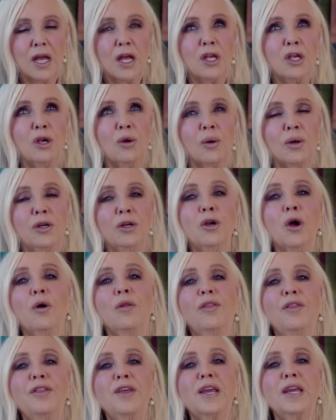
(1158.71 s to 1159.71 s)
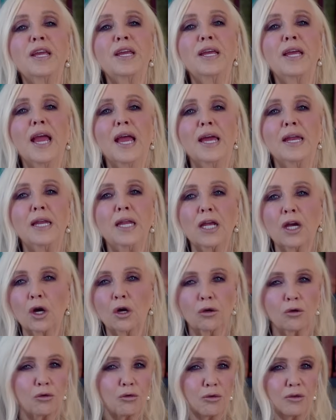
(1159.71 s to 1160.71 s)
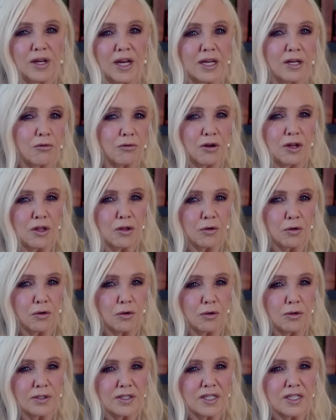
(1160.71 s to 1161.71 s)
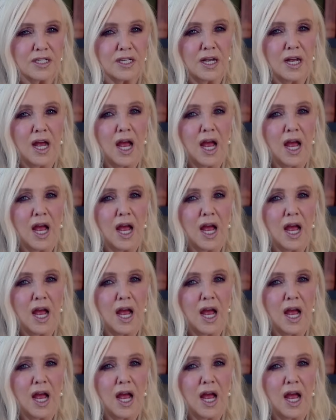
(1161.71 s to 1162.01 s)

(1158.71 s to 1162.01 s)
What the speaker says: You are not thinking any contradictory thoughts.